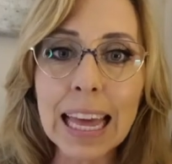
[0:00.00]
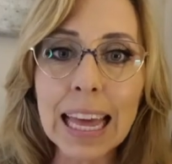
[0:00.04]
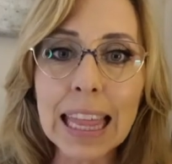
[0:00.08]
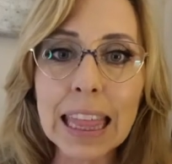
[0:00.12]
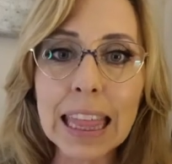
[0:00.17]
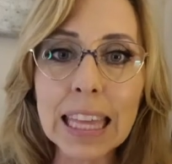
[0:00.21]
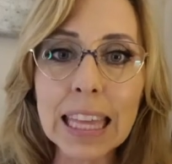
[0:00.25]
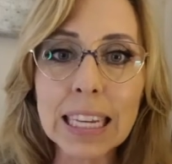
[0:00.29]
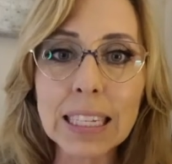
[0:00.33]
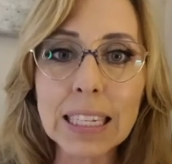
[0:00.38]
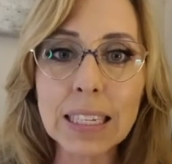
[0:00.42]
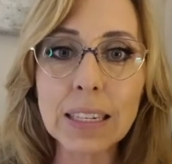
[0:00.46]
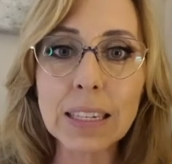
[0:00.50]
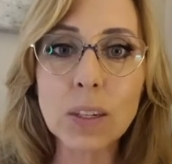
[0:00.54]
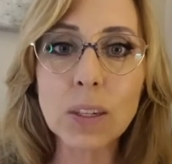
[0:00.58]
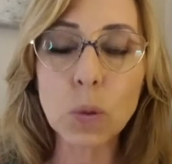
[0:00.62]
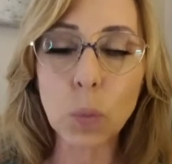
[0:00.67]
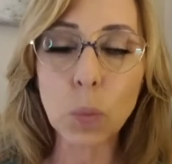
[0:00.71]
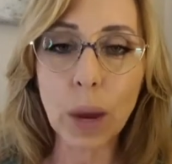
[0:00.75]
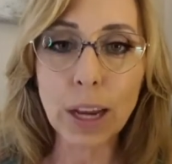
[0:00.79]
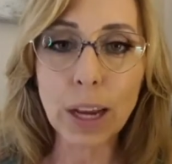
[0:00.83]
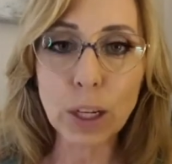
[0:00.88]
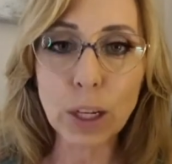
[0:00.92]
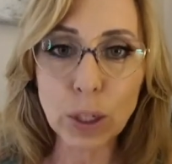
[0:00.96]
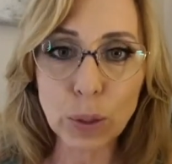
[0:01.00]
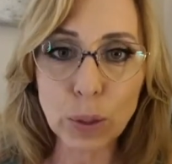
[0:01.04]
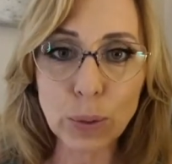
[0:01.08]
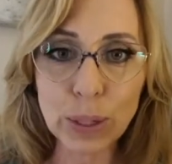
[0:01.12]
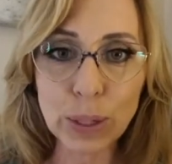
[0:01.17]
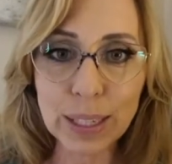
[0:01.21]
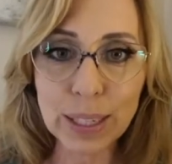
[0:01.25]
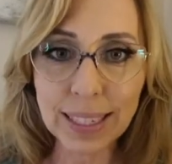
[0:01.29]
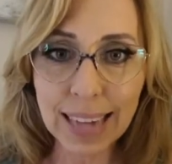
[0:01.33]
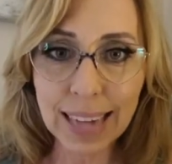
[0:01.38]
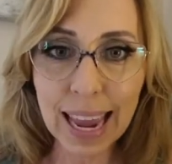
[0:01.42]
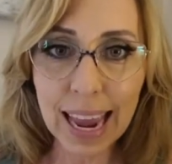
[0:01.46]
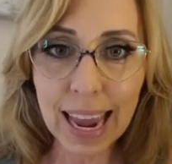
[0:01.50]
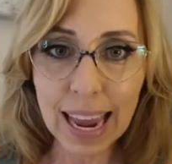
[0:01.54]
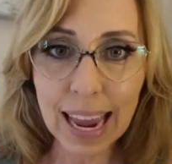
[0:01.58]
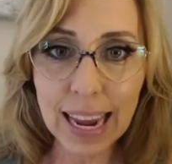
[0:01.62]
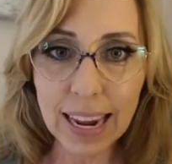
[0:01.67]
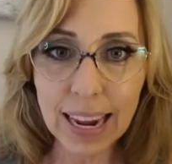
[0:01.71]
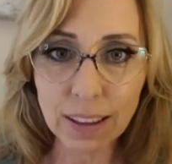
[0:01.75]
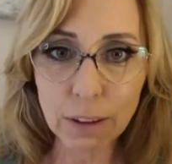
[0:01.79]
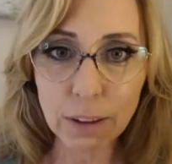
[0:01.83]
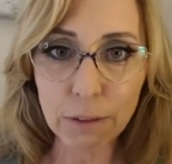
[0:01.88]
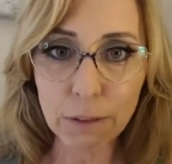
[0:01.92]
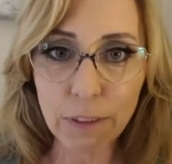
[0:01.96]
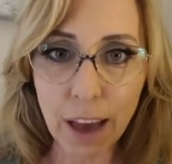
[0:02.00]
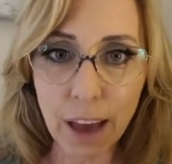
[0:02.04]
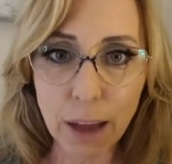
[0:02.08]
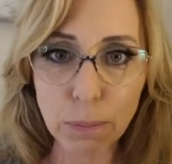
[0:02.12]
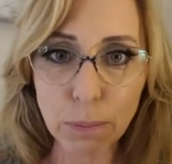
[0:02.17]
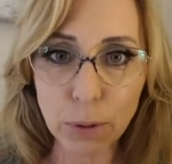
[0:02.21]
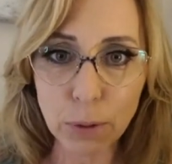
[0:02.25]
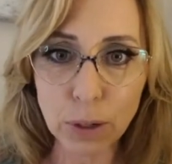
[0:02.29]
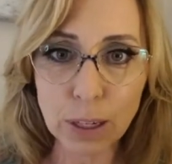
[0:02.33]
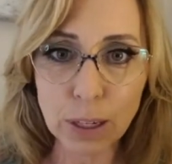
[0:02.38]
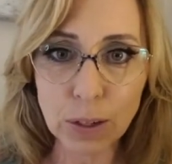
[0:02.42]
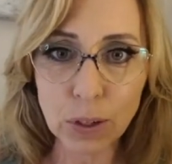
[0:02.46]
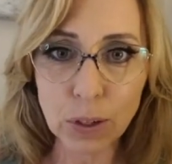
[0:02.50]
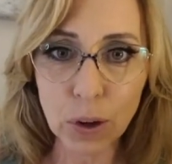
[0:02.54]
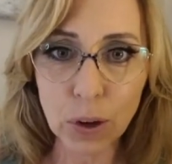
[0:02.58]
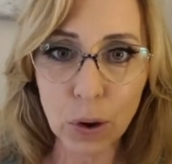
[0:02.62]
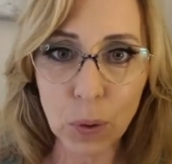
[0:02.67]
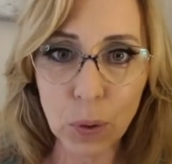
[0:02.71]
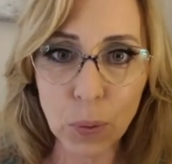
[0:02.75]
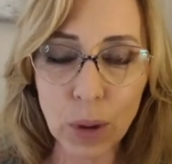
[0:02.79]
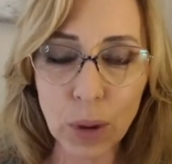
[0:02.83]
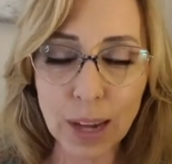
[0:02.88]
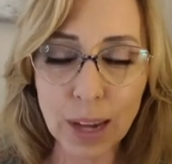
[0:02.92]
this is when you stay in the fat burning zone.